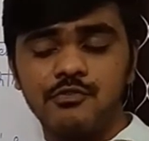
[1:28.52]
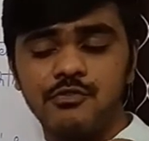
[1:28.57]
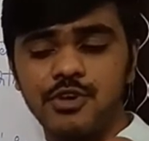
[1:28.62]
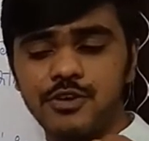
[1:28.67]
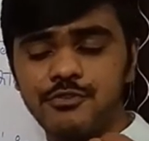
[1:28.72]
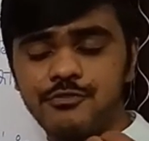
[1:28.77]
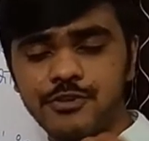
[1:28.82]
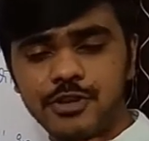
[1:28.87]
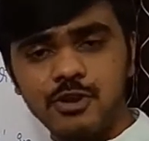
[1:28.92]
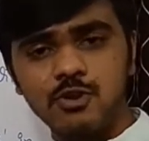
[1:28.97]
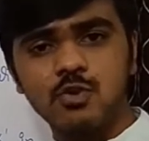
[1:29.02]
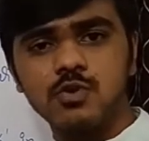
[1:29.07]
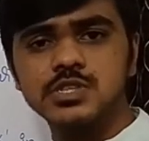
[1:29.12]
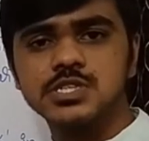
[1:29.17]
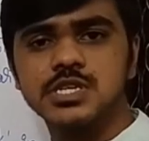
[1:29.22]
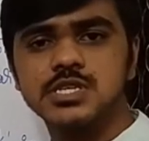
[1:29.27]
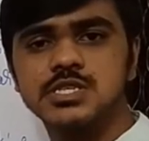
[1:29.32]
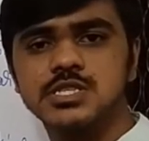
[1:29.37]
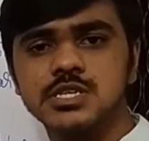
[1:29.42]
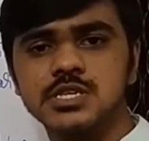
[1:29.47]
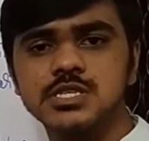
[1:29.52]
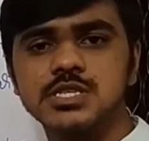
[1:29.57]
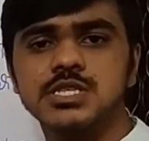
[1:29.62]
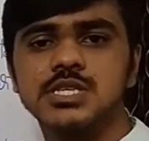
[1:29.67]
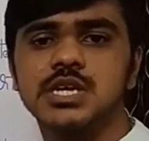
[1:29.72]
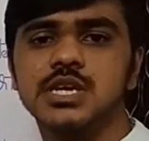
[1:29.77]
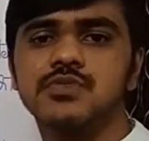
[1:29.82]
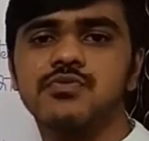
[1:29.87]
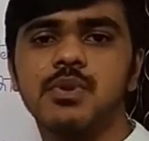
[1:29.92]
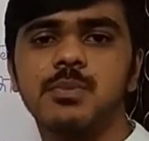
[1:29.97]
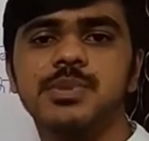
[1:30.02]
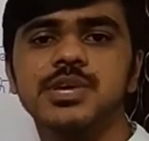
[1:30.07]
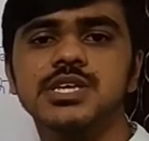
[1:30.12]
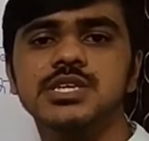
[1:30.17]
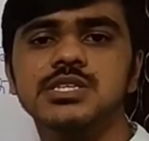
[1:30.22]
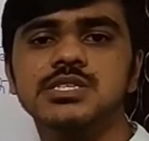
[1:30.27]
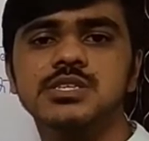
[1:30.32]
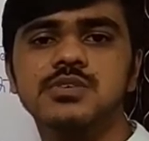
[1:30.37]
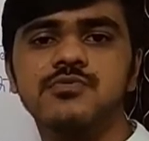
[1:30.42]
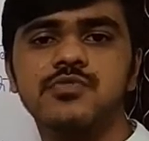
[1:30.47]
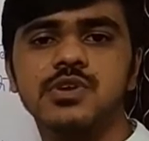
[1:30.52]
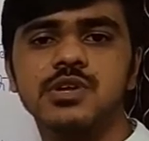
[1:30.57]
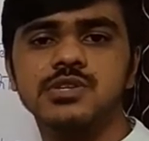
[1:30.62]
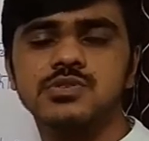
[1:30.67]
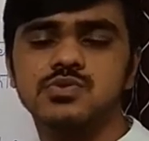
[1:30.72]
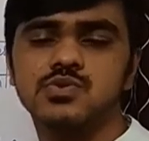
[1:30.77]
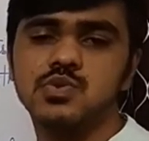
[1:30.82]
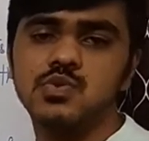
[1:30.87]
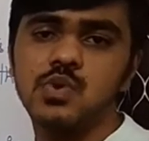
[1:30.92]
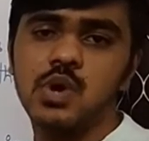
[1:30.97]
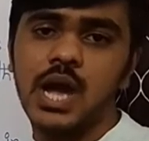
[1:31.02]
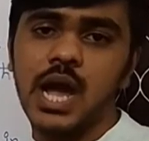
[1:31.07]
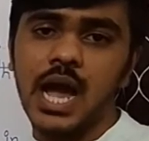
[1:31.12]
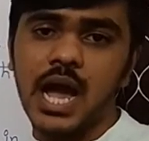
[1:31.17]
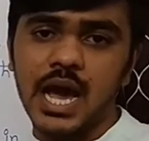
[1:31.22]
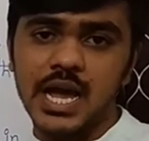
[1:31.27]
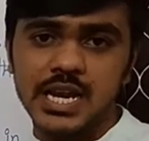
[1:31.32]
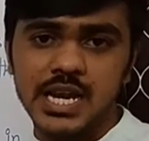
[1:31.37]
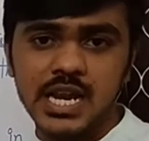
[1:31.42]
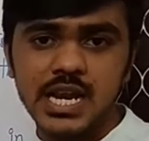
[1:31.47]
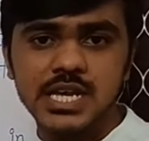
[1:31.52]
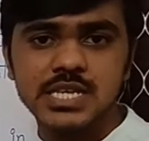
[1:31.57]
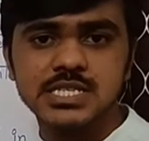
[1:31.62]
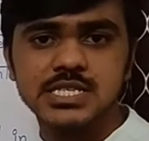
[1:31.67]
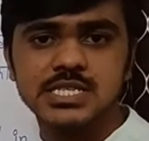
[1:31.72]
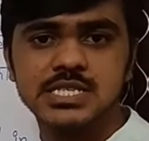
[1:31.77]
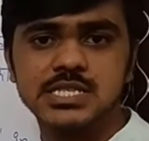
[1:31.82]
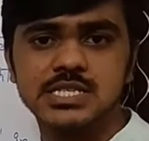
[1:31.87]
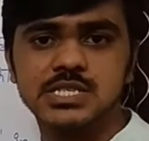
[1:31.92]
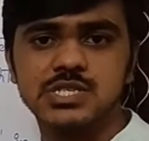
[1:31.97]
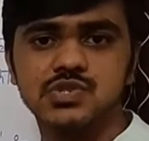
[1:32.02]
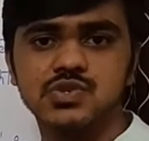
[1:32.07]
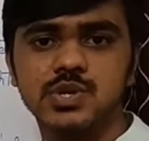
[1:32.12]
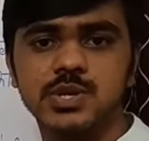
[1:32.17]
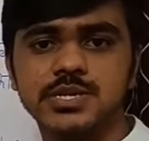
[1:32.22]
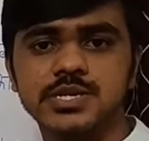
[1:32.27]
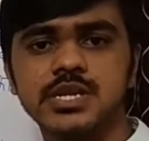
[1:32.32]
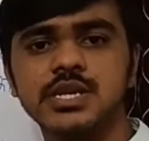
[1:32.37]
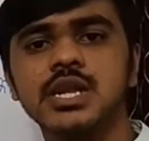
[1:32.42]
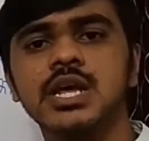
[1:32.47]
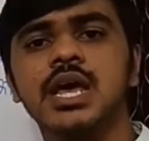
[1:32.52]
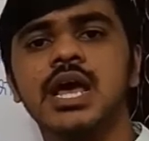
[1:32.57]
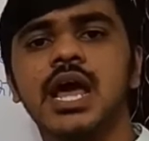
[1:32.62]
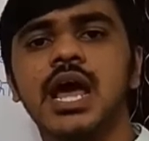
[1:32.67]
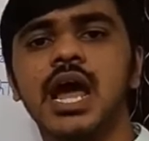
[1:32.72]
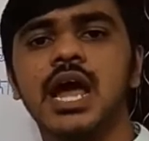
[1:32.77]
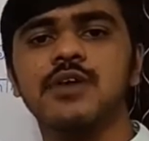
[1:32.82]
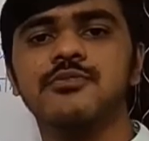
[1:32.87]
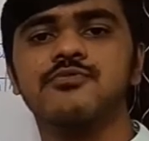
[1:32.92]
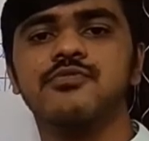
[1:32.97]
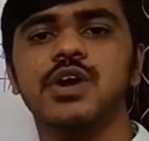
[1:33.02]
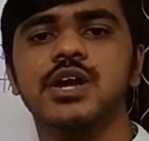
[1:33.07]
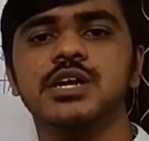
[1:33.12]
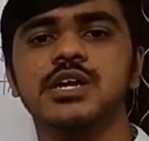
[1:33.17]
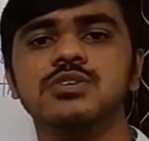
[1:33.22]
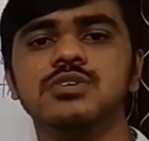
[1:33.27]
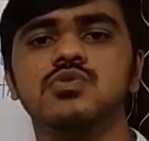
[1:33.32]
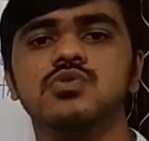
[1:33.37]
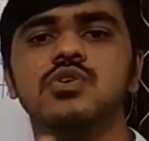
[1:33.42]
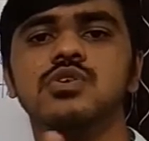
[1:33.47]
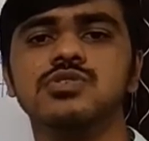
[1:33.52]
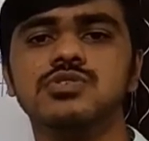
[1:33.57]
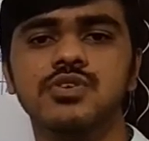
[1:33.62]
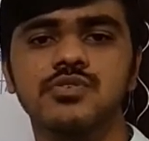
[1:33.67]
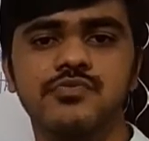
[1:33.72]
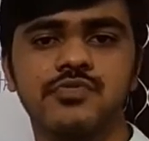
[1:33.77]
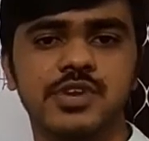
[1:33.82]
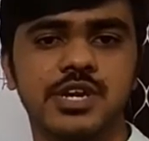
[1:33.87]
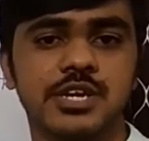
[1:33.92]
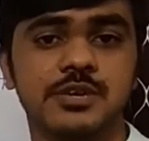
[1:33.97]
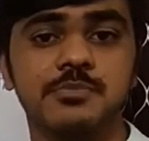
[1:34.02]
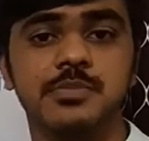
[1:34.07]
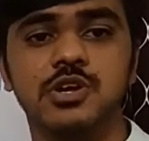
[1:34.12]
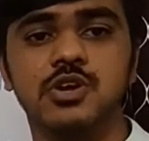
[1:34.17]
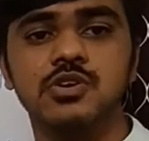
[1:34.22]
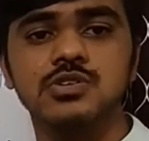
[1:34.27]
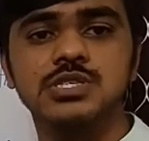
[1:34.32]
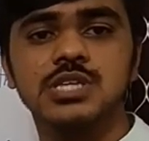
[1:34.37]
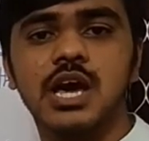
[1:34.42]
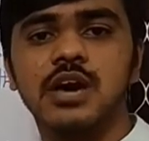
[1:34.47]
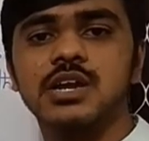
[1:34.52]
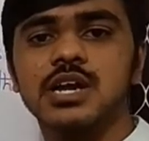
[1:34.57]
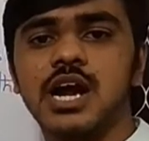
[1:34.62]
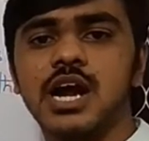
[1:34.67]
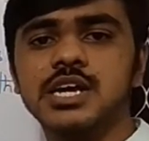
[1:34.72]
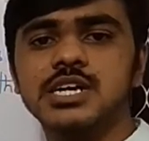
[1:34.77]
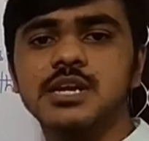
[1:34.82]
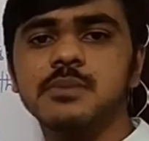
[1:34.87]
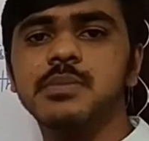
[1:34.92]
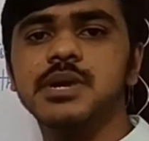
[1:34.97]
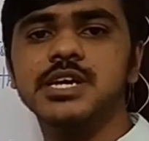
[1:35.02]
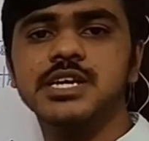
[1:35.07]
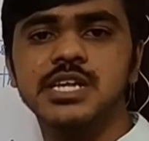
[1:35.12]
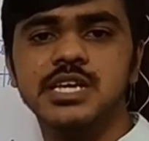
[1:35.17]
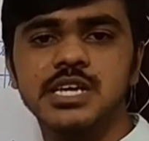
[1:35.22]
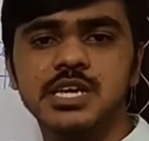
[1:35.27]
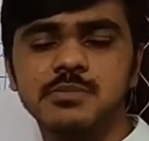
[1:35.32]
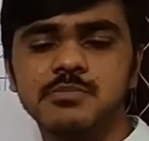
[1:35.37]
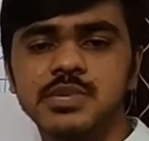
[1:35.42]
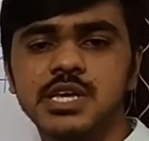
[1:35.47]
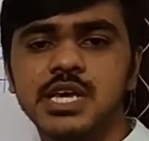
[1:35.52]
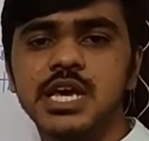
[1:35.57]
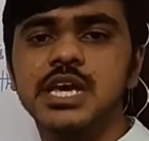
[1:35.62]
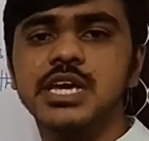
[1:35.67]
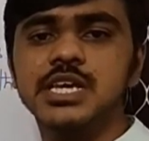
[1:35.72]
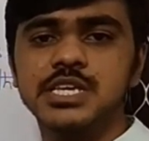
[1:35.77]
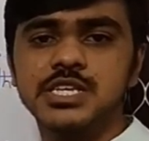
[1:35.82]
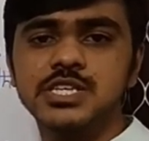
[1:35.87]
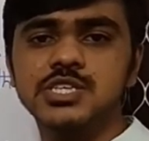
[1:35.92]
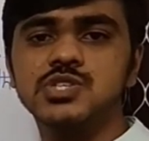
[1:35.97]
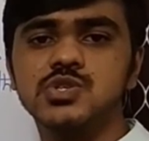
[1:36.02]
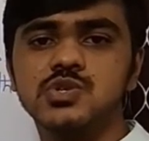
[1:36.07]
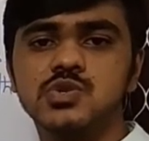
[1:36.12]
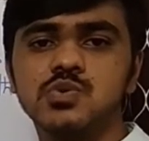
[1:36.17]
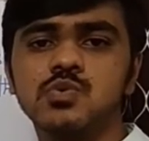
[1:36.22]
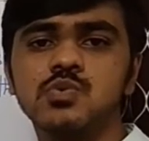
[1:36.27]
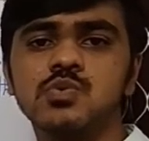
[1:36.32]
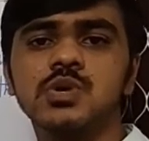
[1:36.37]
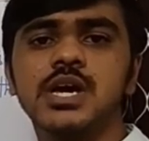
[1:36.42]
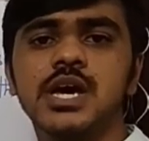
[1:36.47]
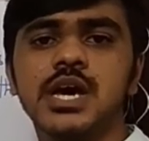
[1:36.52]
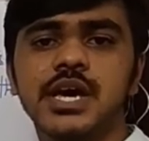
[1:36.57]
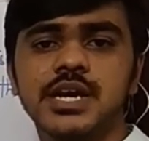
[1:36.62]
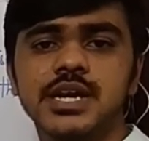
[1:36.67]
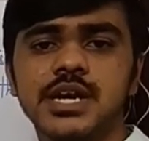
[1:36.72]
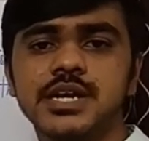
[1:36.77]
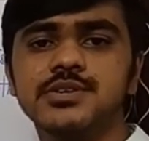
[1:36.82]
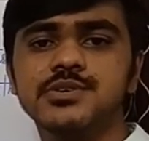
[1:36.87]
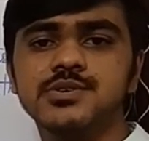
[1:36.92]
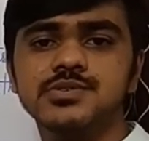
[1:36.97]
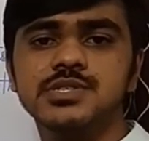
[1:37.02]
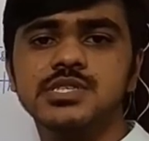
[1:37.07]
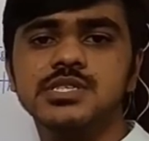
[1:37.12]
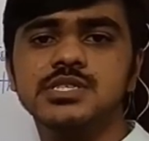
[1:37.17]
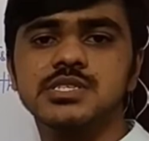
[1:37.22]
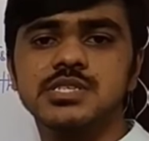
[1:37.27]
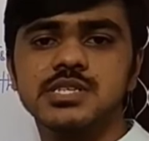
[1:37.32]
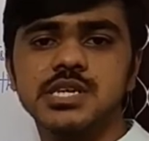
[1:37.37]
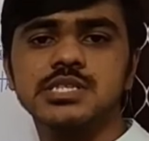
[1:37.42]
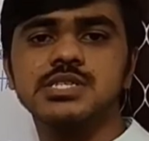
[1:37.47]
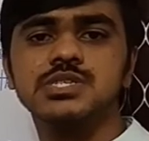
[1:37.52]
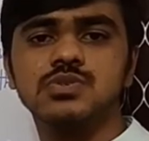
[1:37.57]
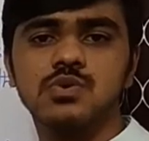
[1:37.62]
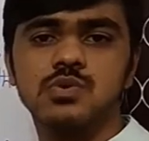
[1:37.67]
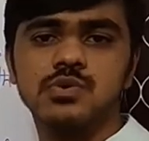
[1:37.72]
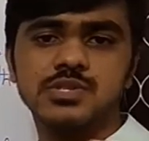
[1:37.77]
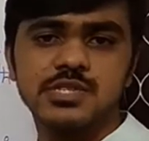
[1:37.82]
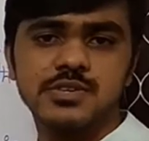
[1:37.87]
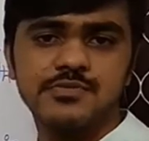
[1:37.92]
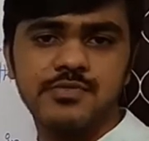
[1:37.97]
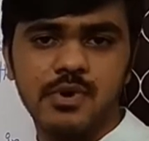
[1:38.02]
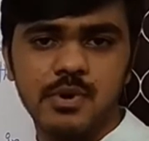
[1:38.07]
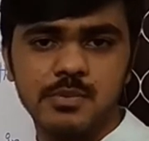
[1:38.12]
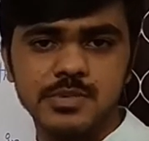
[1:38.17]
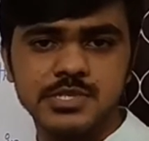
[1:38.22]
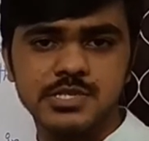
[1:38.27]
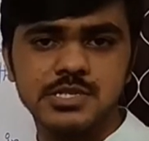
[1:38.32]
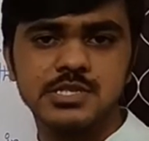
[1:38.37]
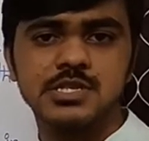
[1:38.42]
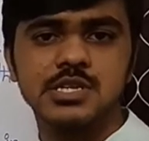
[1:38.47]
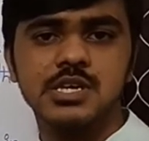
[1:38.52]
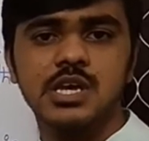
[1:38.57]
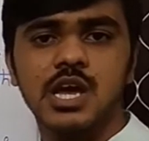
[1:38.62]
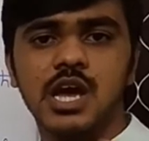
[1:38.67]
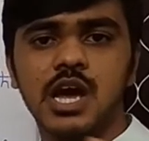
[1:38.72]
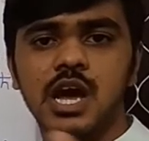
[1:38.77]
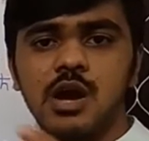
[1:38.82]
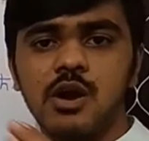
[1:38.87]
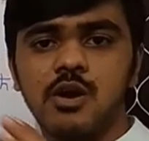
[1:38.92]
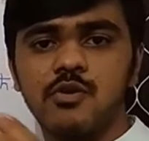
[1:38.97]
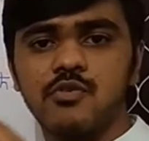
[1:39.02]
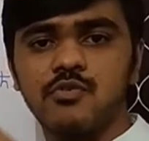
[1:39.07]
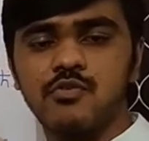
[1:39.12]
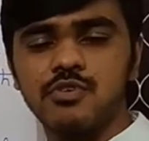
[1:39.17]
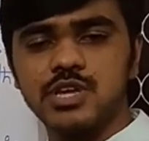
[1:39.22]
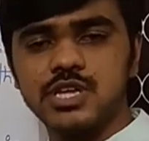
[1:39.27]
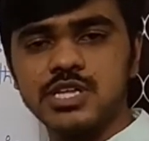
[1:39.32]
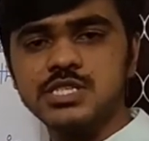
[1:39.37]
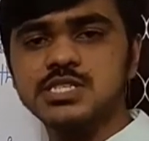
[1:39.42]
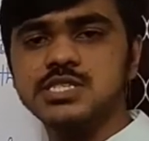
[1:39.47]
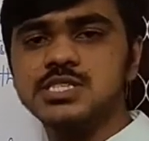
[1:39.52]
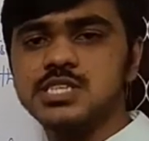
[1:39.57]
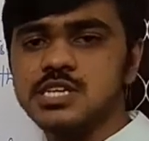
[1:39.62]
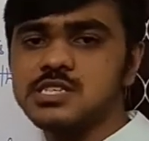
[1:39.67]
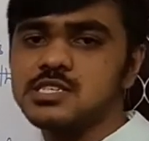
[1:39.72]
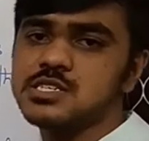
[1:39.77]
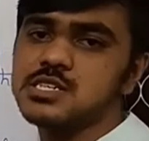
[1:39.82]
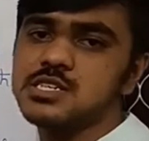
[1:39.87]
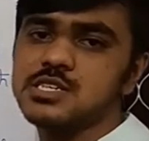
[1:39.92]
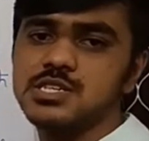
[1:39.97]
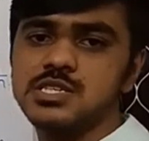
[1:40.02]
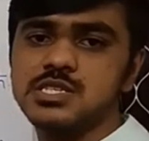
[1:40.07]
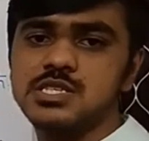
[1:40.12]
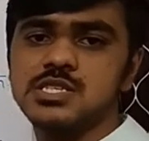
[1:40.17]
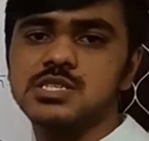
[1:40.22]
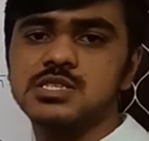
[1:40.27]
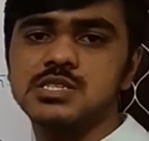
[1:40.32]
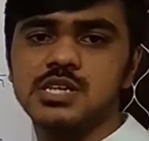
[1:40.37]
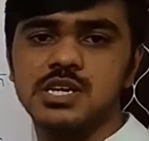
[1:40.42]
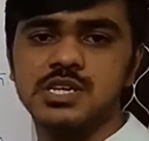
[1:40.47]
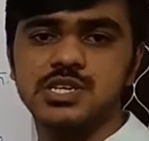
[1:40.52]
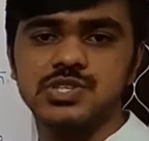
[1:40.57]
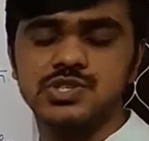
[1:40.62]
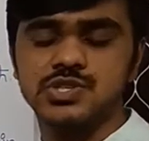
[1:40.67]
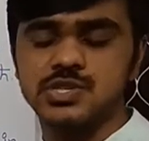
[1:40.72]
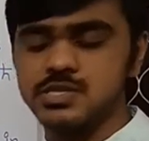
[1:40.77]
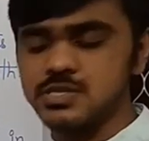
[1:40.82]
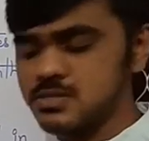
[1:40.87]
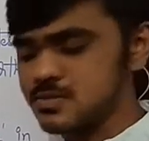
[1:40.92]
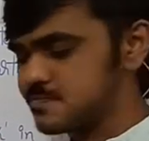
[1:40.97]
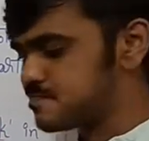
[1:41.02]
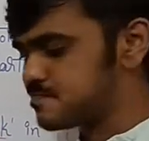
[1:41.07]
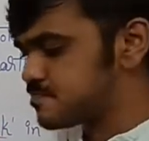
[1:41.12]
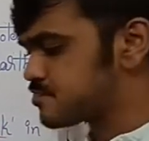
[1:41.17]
if we know such things it will be easy for us to analyze the situation and find a solution for it because our ultimate aim is to reduce the stress over the farmers in such disease conditions